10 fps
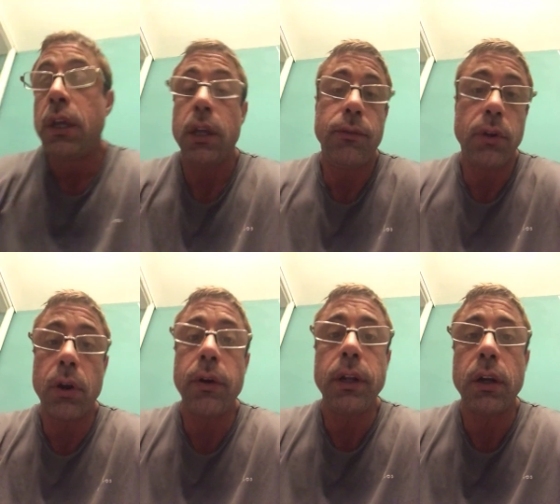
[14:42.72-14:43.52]
If you're
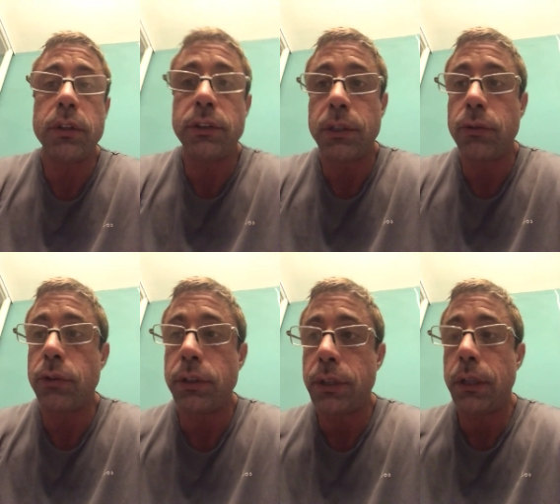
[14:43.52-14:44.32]
already on
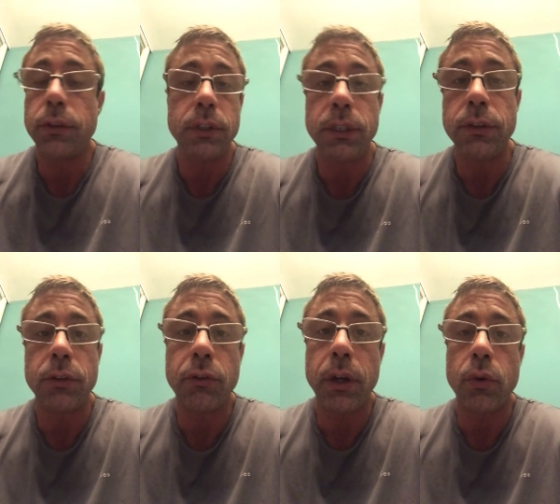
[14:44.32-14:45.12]
steroids, LGD is a
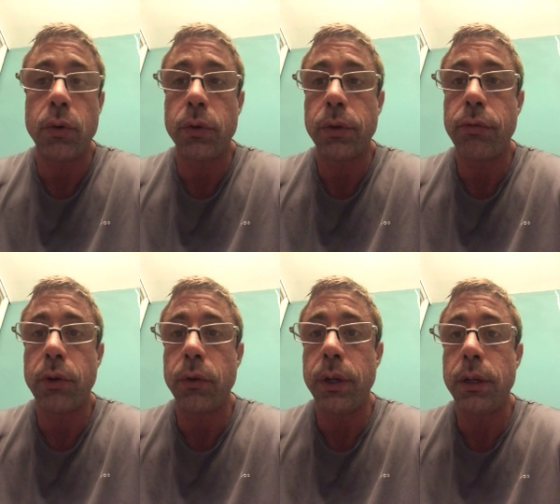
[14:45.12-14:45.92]
great oral to
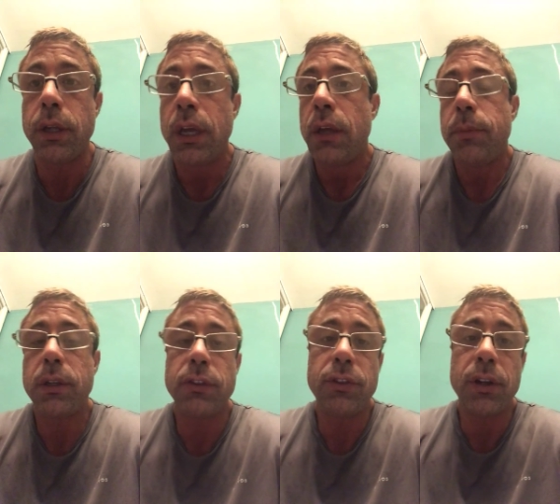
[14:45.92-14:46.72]
throw in
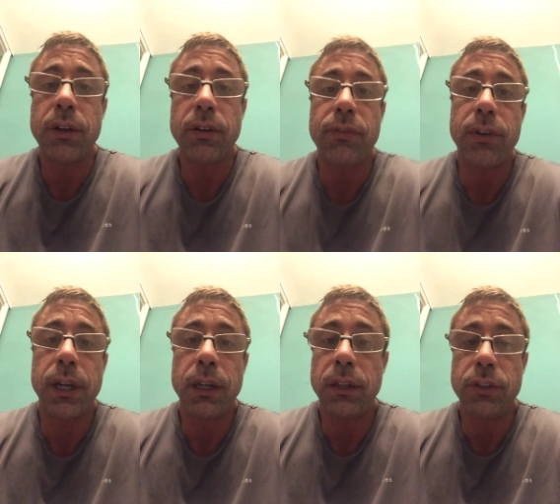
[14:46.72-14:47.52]
because you're not going to
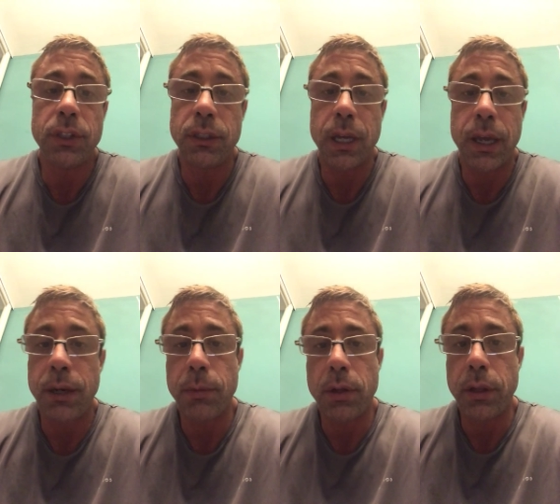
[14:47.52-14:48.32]
find legit
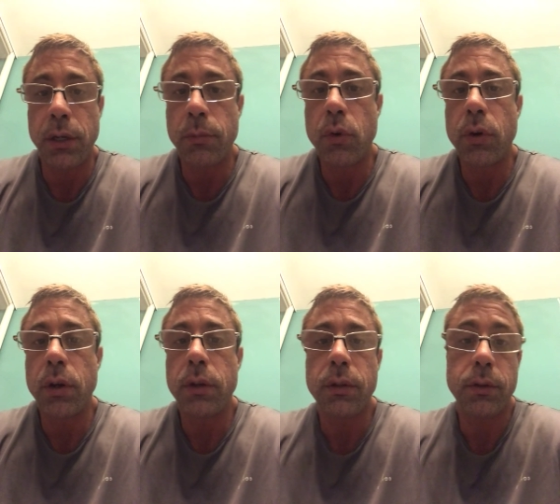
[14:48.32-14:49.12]
Dianabol
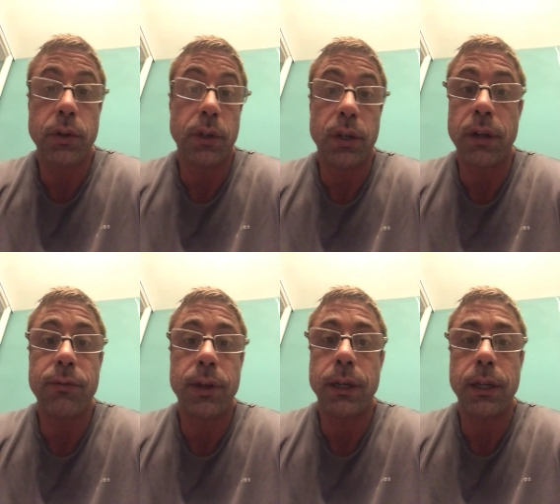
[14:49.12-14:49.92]
anymore. Good luck
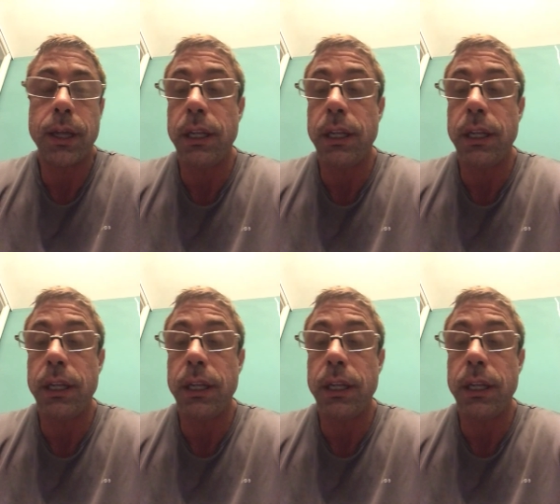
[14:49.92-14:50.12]
finding that.